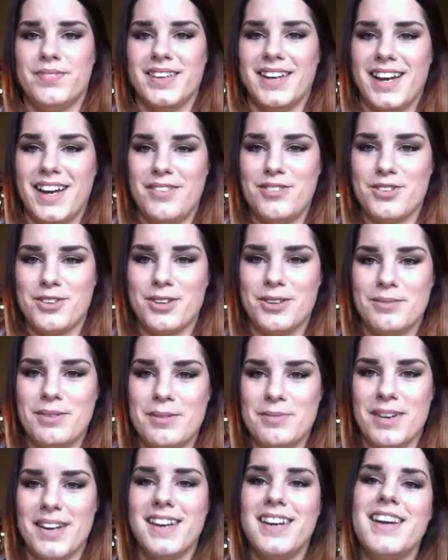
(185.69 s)
I have to
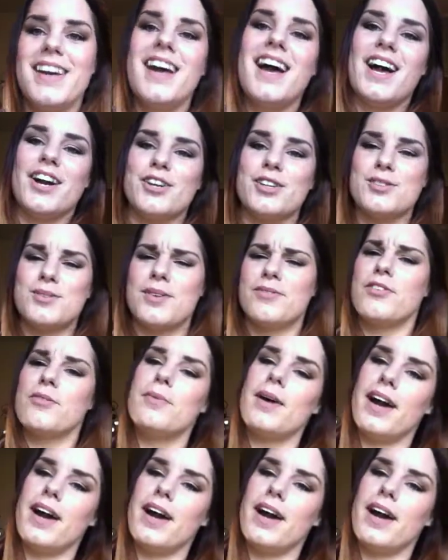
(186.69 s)
remember. I got this one from